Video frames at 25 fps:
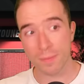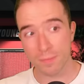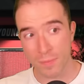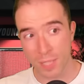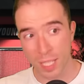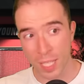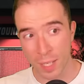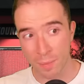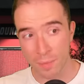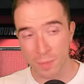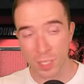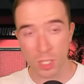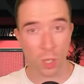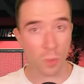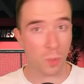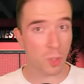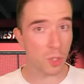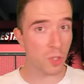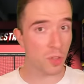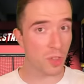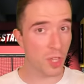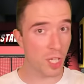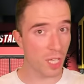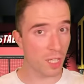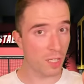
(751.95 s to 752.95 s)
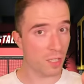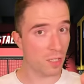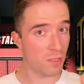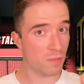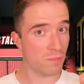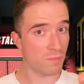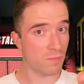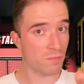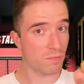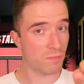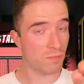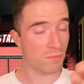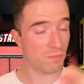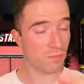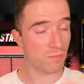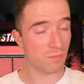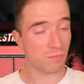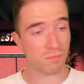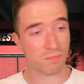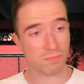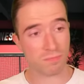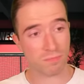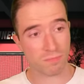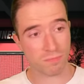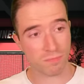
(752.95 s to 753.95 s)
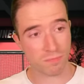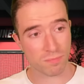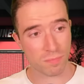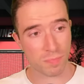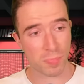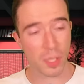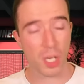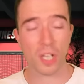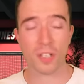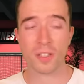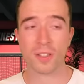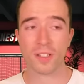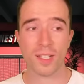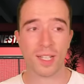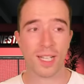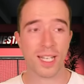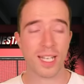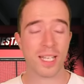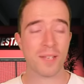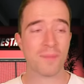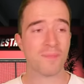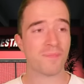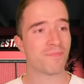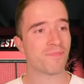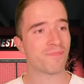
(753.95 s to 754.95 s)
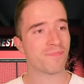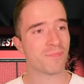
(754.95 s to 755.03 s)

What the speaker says: Let me know what you think. Personally,